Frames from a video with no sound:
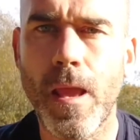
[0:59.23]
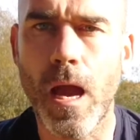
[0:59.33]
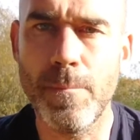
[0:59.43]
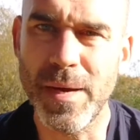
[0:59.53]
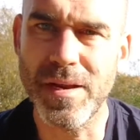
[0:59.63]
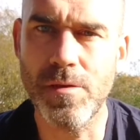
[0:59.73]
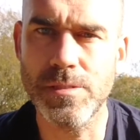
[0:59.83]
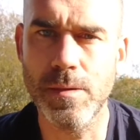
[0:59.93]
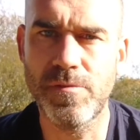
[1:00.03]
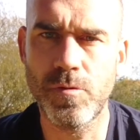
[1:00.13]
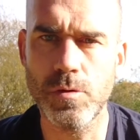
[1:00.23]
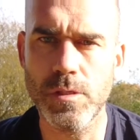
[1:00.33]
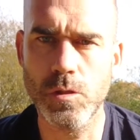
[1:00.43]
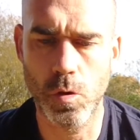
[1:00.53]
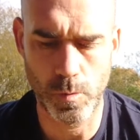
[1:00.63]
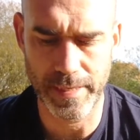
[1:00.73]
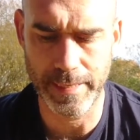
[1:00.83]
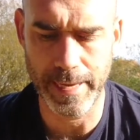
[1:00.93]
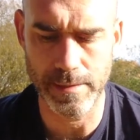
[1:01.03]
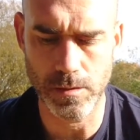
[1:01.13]
Another type of folding saw we
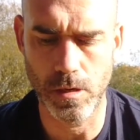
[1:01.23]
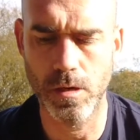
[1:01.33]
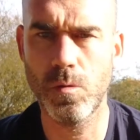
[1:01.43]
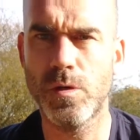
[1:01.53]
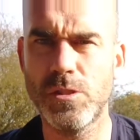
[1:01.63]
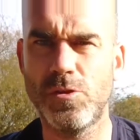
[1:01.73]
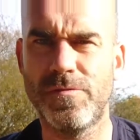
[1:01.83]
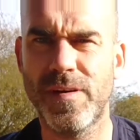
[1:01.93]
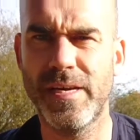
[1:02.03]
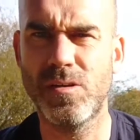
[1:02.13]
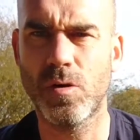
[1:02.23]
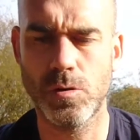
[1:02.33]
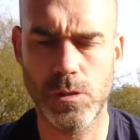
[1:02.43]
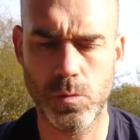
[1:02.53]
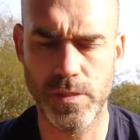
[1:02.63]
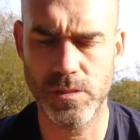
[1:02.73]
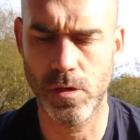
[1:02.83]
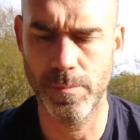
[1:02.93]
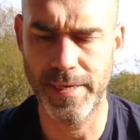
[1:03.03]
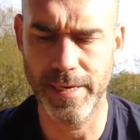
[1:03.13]
can get are the ones you find on Swiss
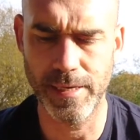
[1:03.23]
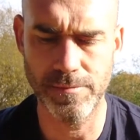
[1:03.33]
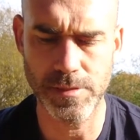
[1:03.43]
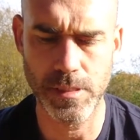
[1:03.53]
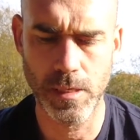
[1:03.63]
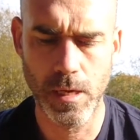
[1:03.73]
Army knives.